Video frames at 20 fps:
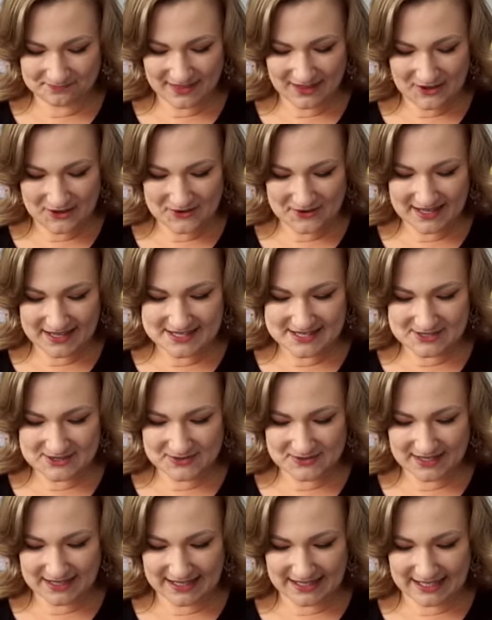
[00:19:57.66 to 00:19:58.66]
Okay,
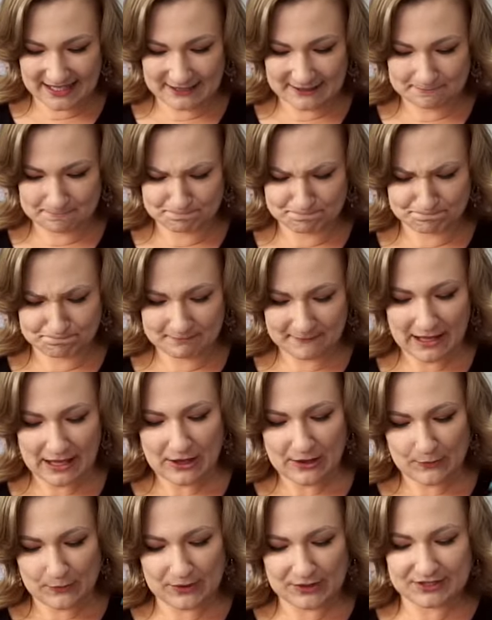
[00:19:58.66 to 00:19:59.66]
so
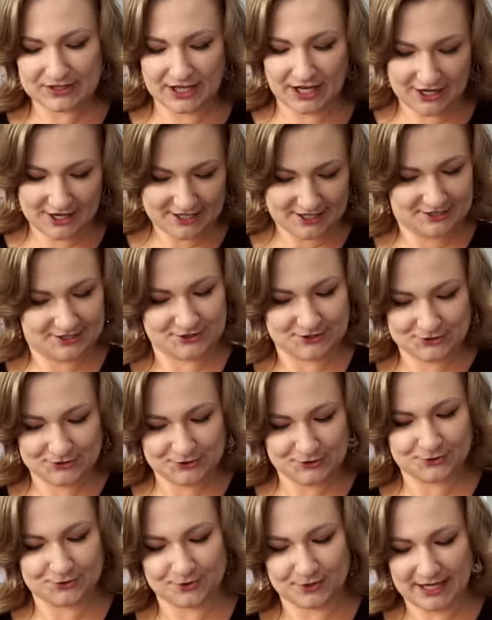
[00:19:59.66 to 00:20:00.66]
What character do
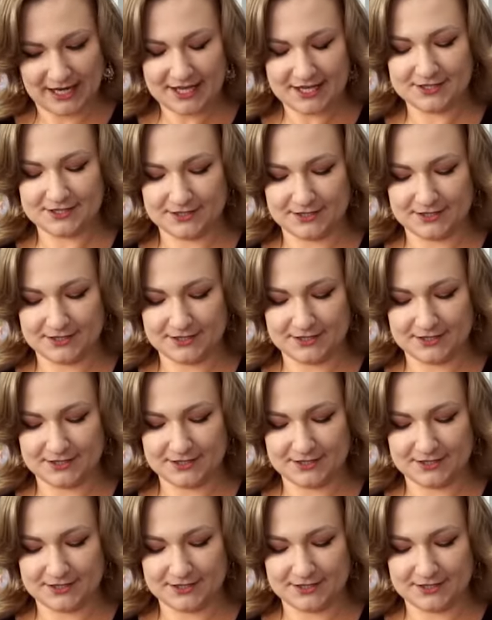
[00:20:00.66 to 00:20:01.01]
you relate